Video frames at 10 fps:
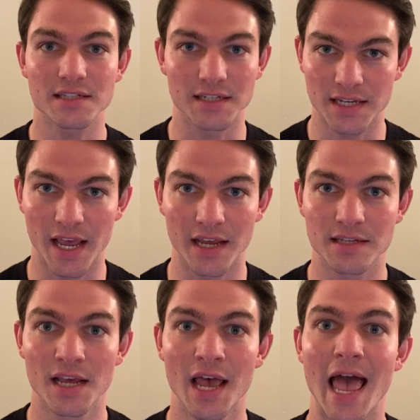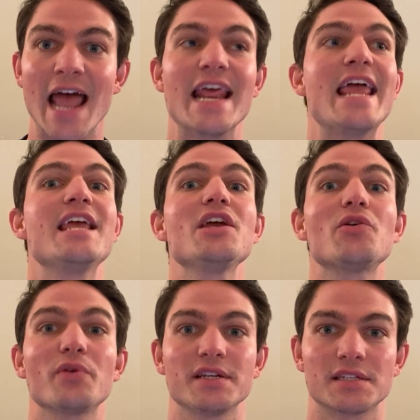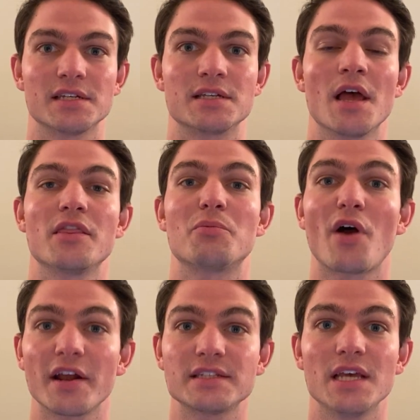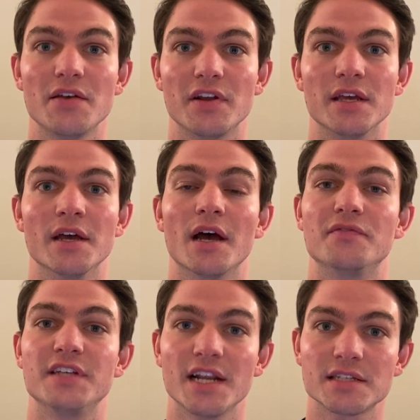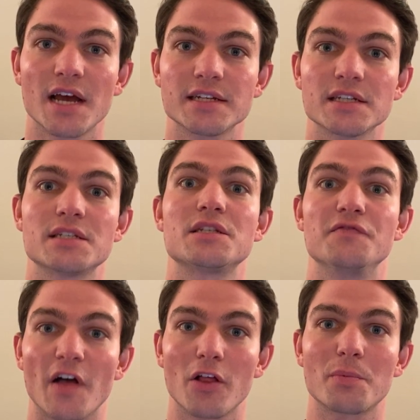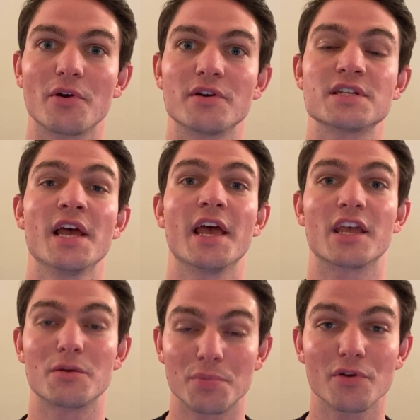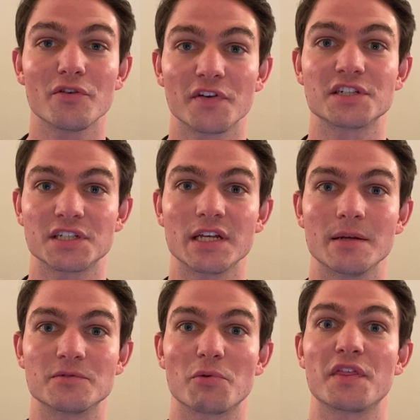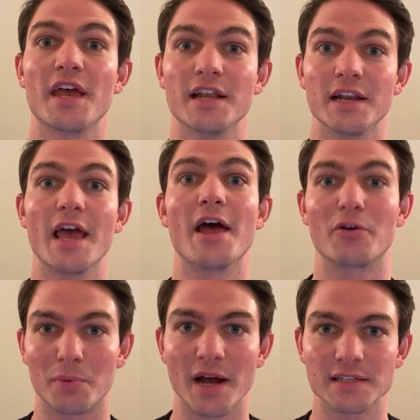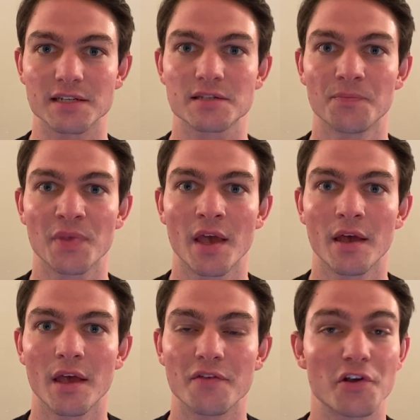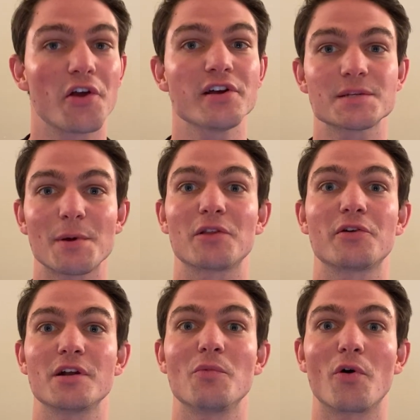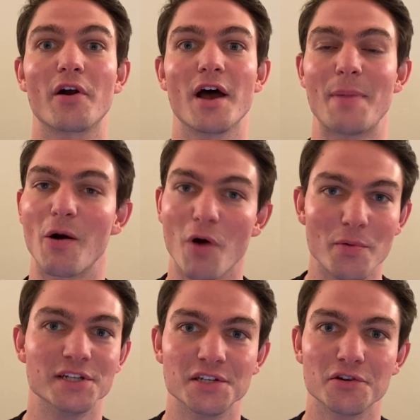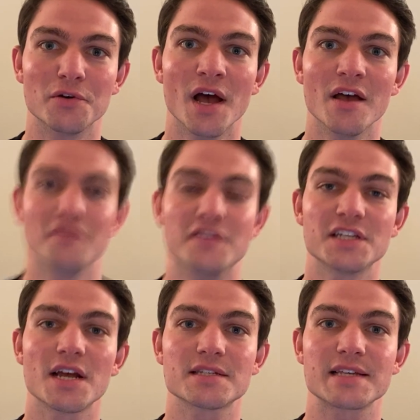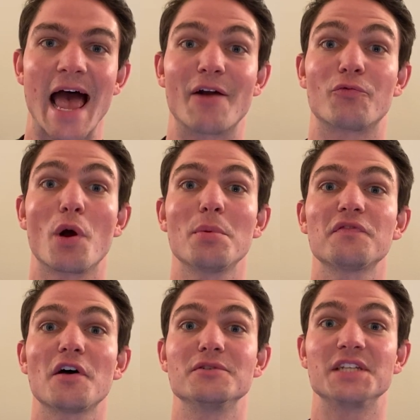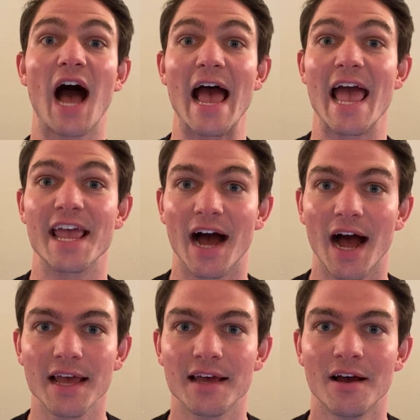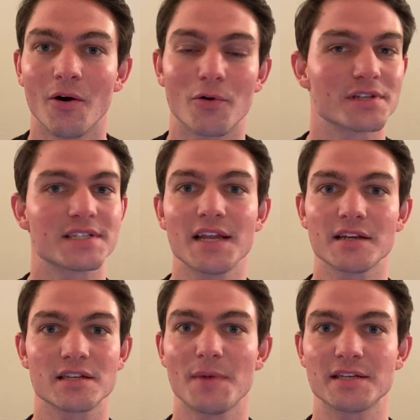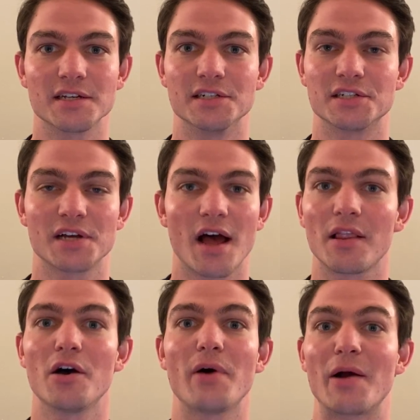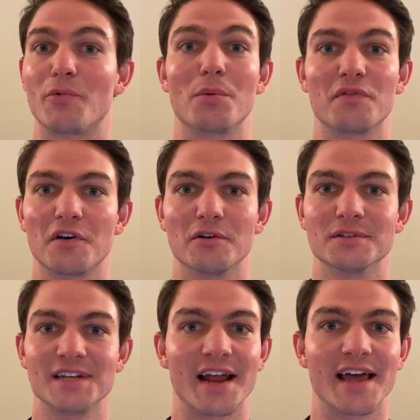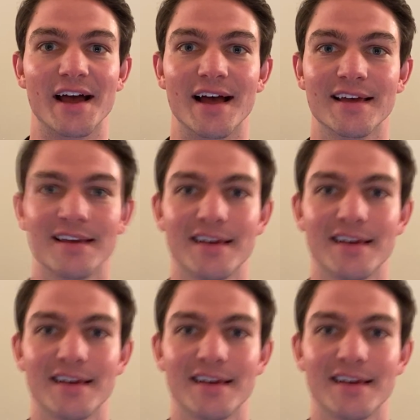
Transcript: it takes, and increases the productivity of data scientists, developers, and computer vision teams within enterprises. If you're curious about learning more about what we do, visit us at roboflow.ai or send us a message, hello@roboflow.ai.